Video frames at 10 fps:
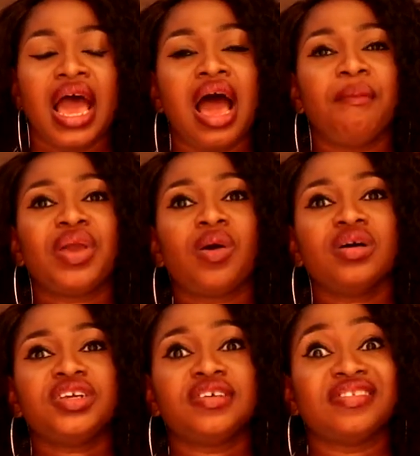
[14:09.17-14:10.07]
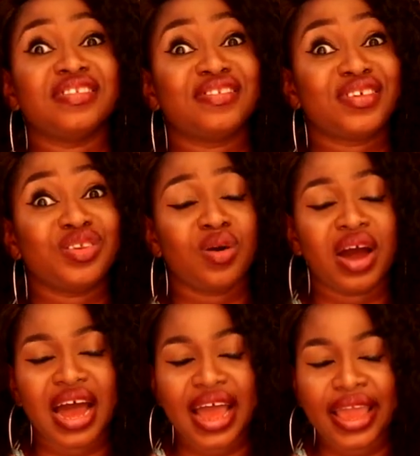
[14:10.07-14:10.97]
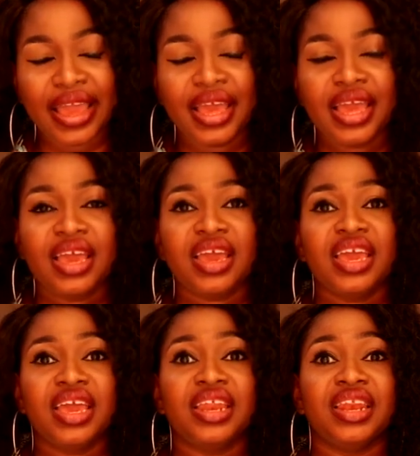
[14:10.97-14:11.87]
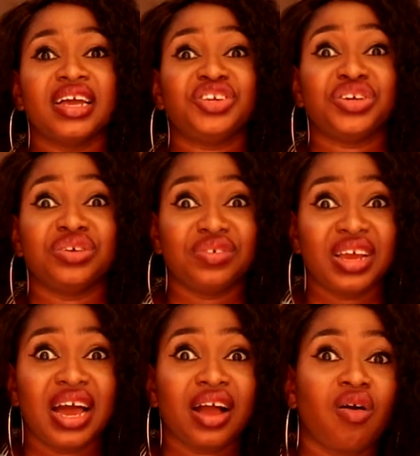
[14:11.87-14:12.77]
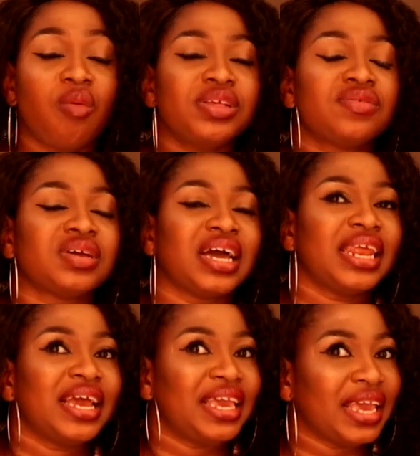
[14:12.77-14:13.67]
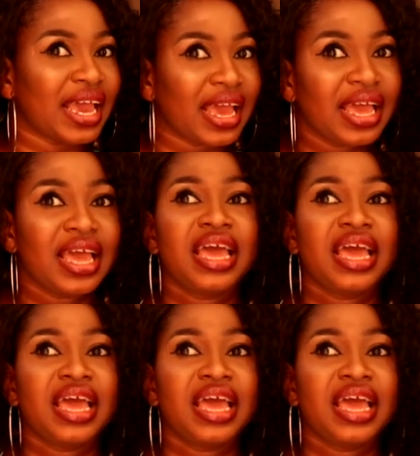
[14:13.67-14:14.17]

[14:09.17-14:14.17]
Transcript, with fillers: And because she's in senior high, in Nigeria, coming to Ghana here,